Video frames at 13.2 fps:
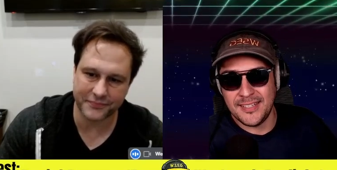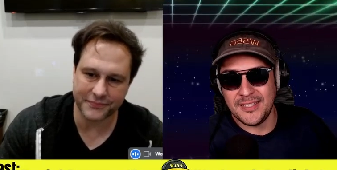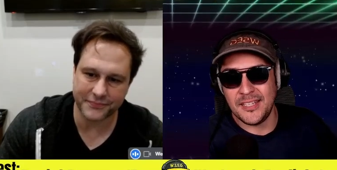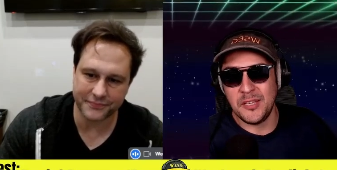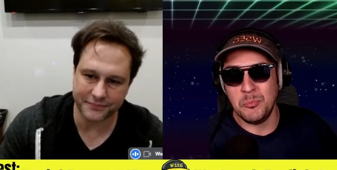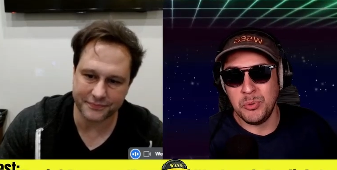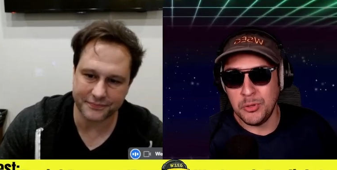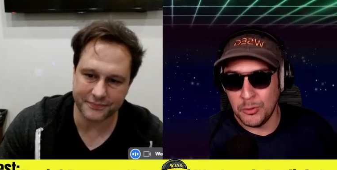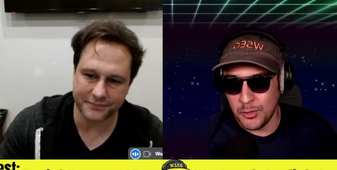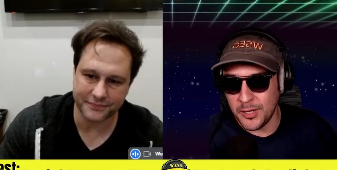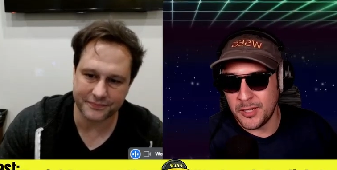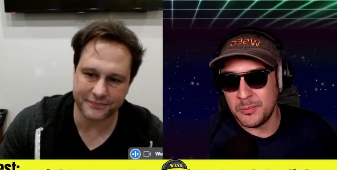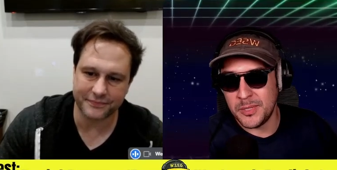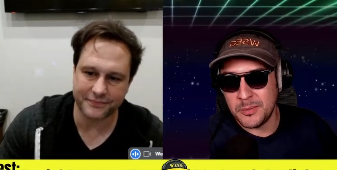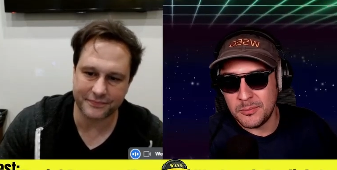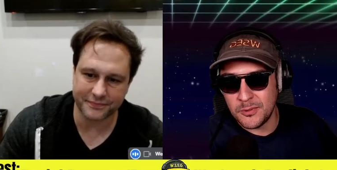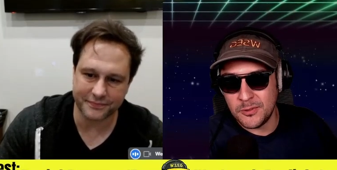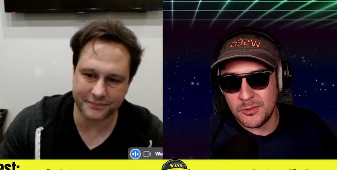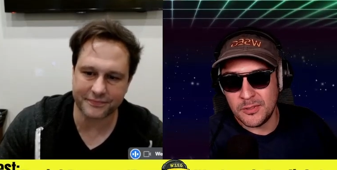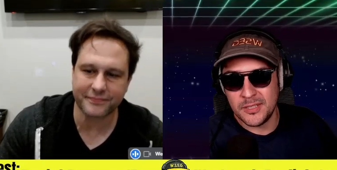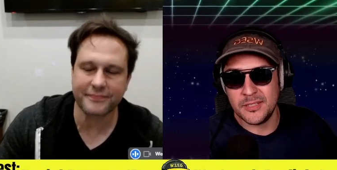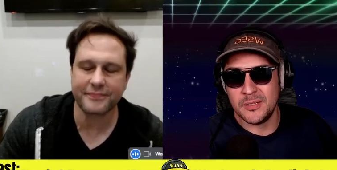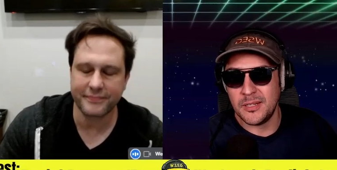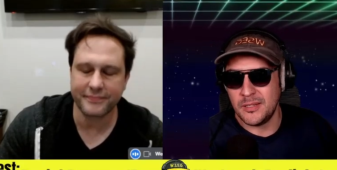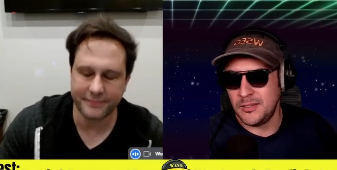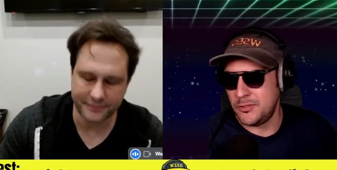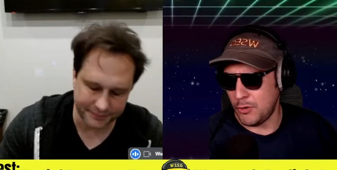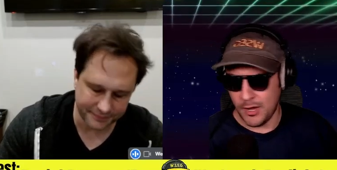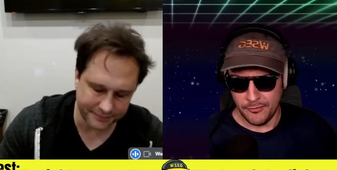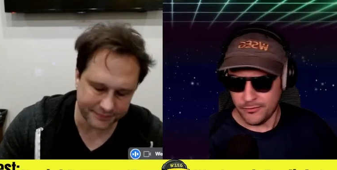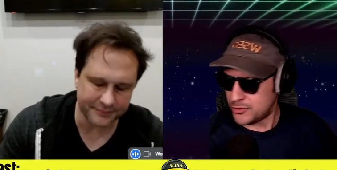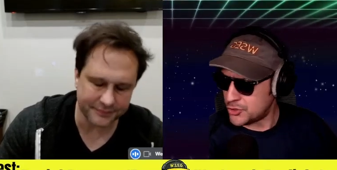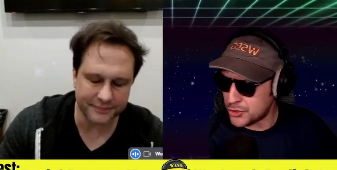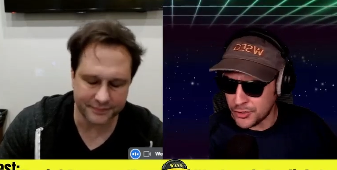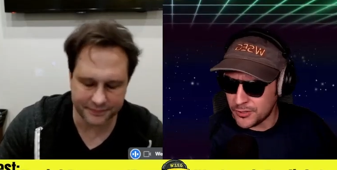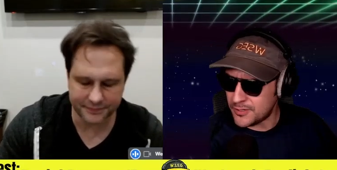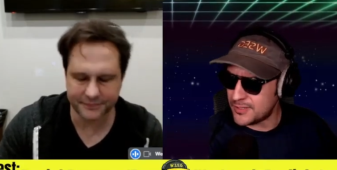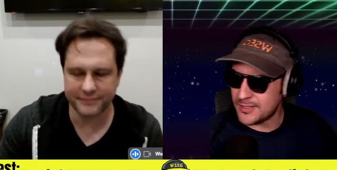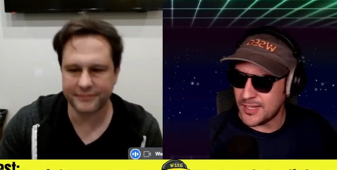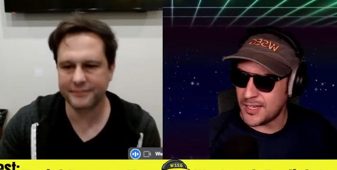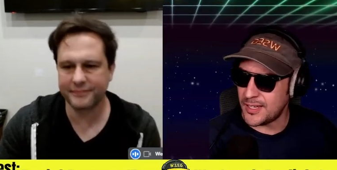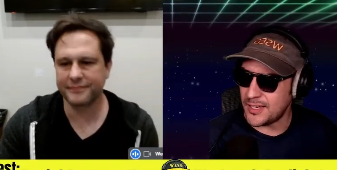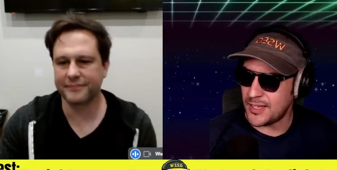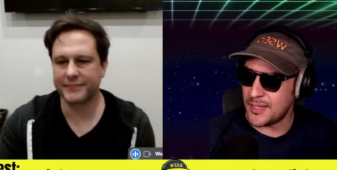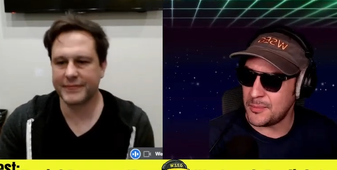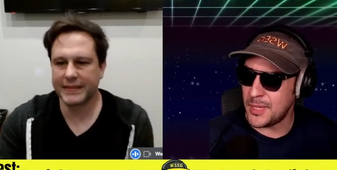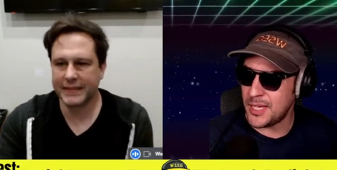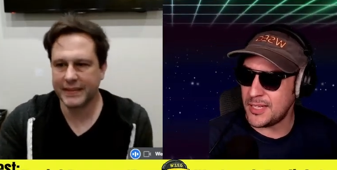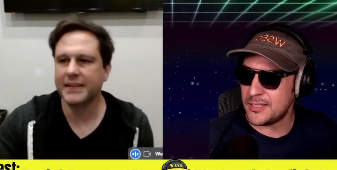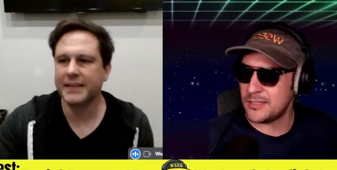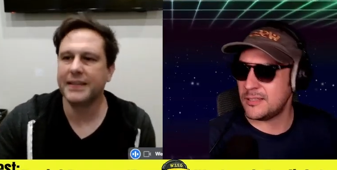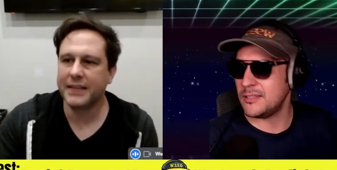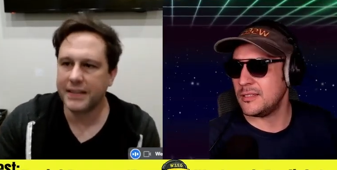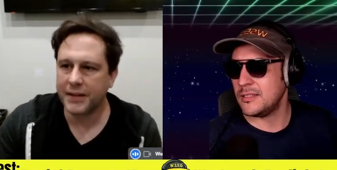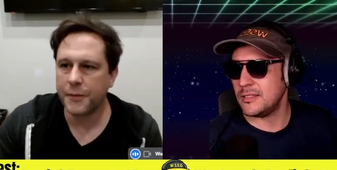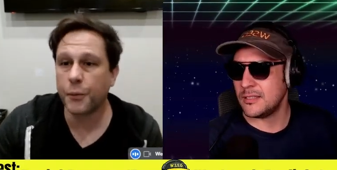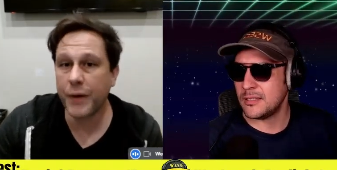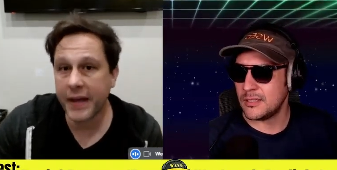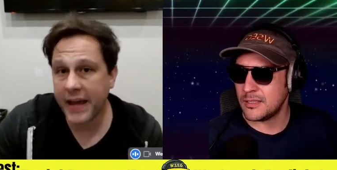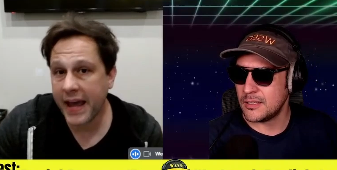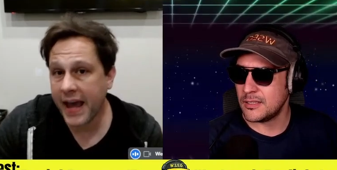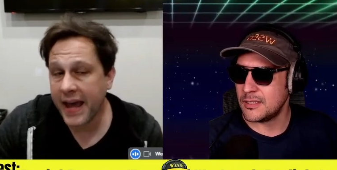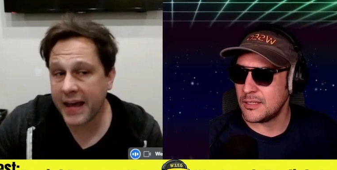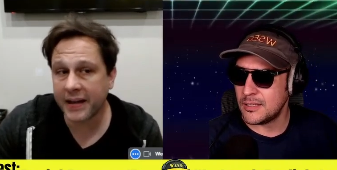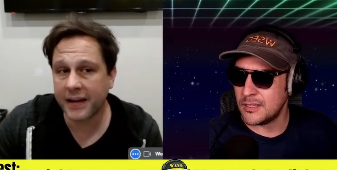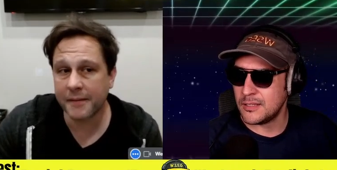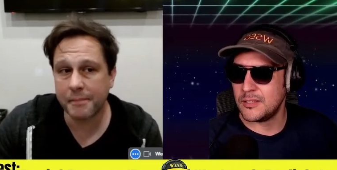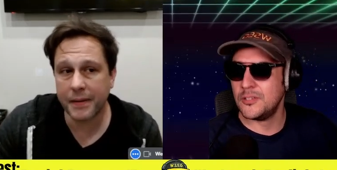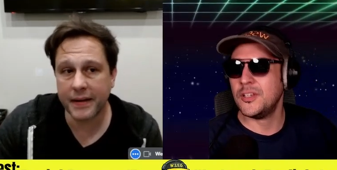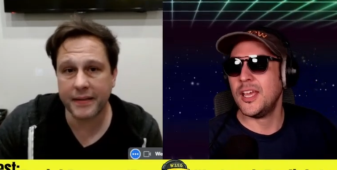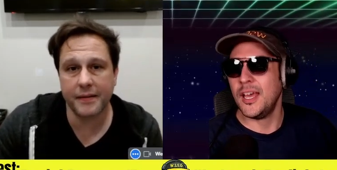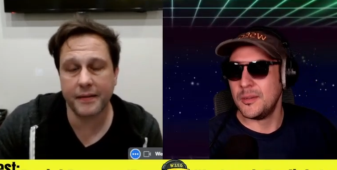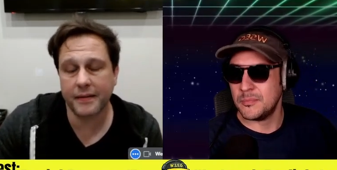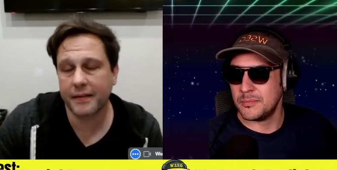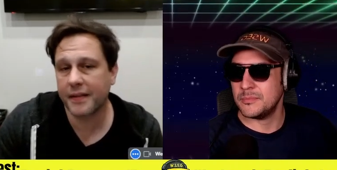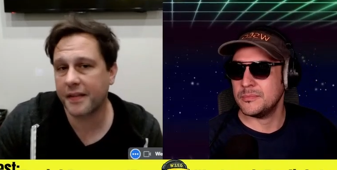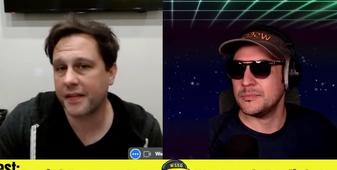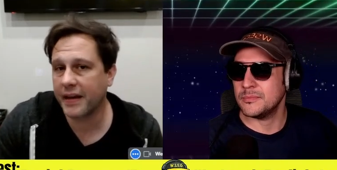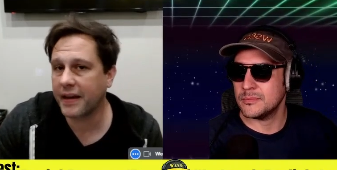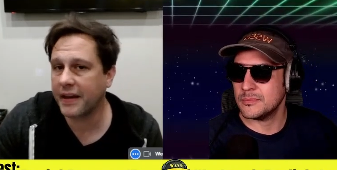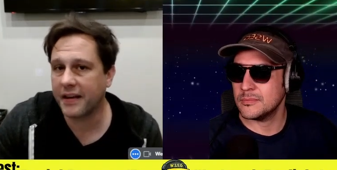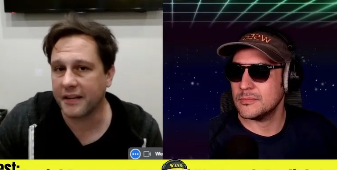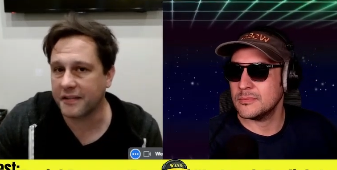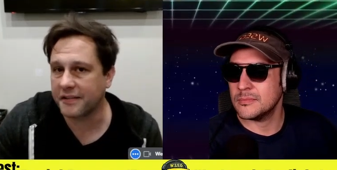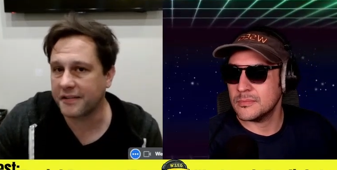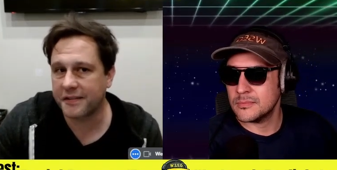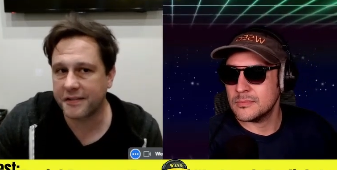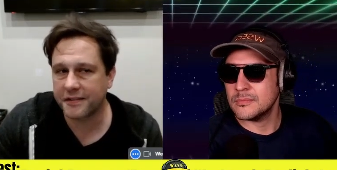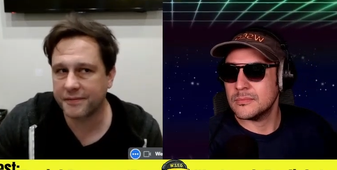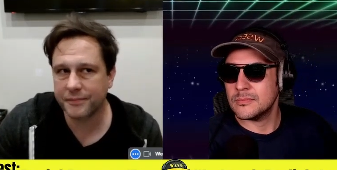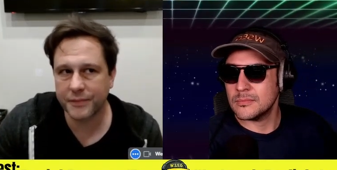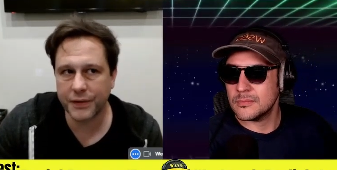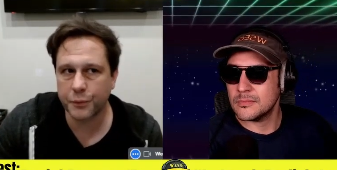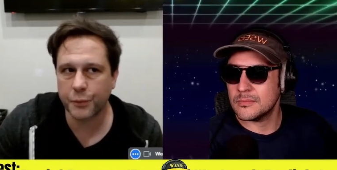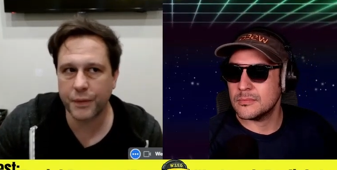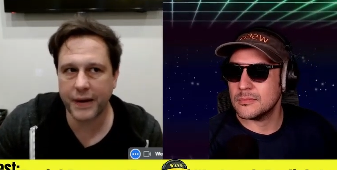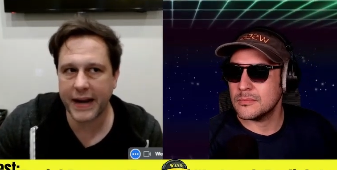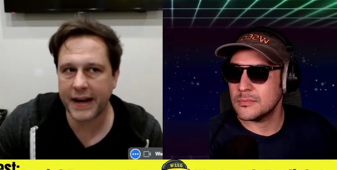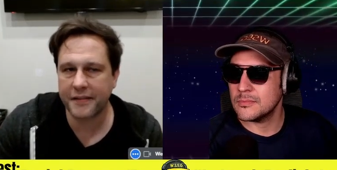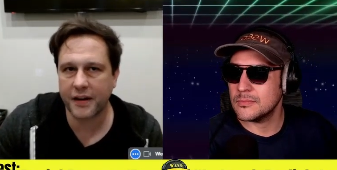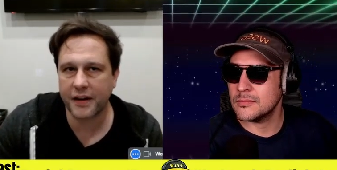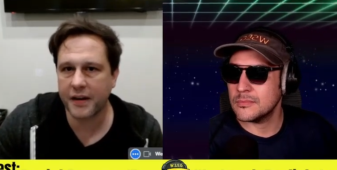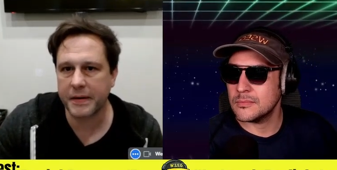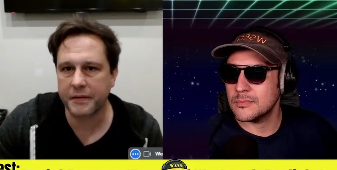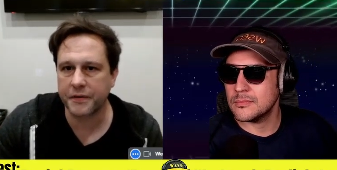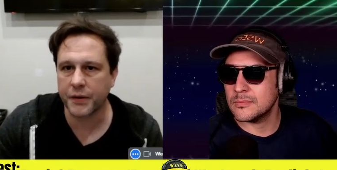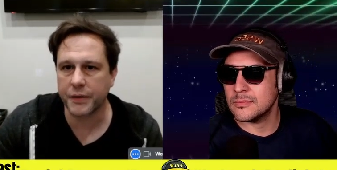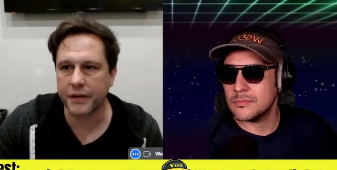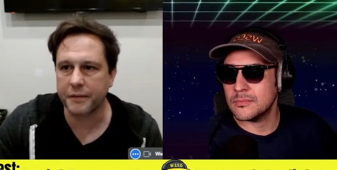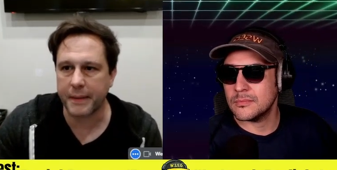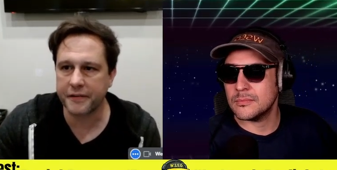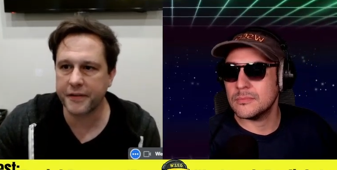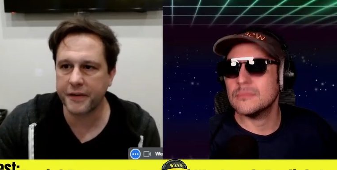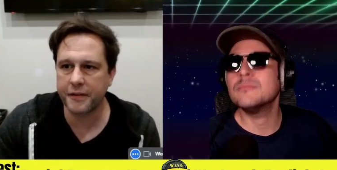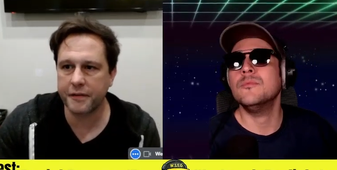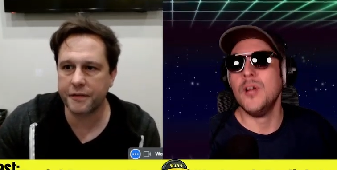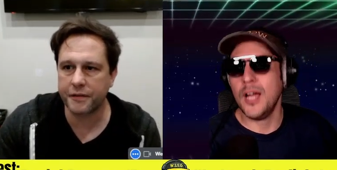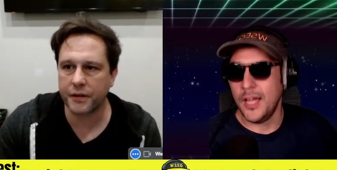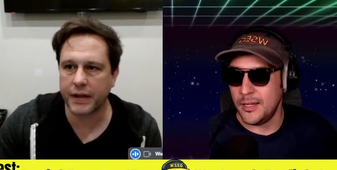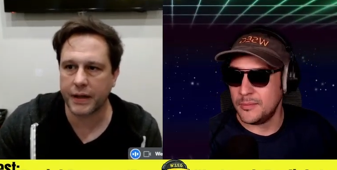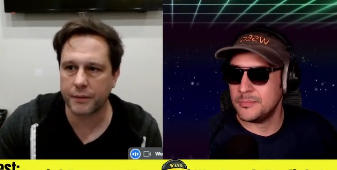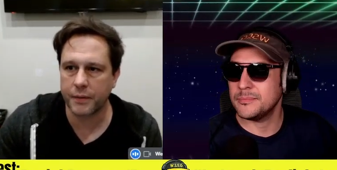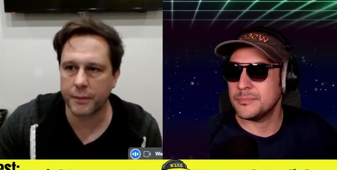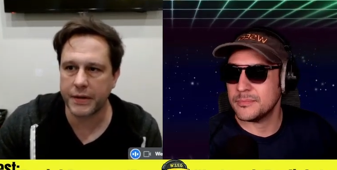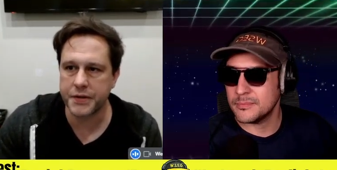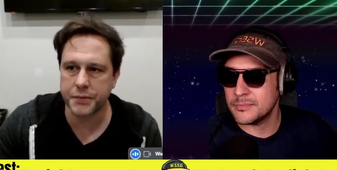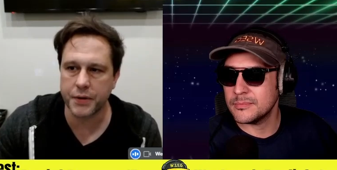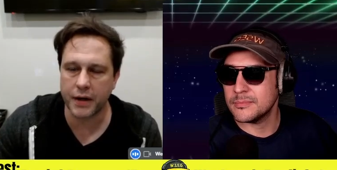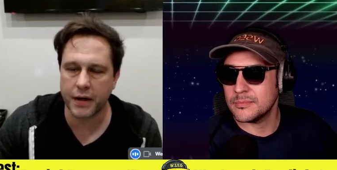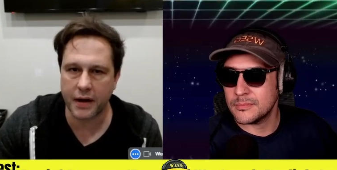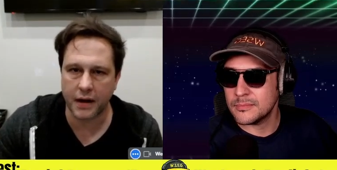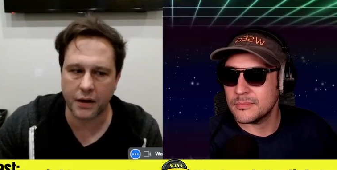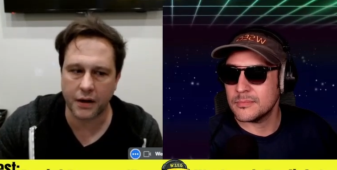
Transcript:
Speaker 1: employ your people and, and you offer insurance. I, I imagine.
Speaker 2: We can, you but can. the the thing is, it's going to be so expensive. Right. So like when we do a, a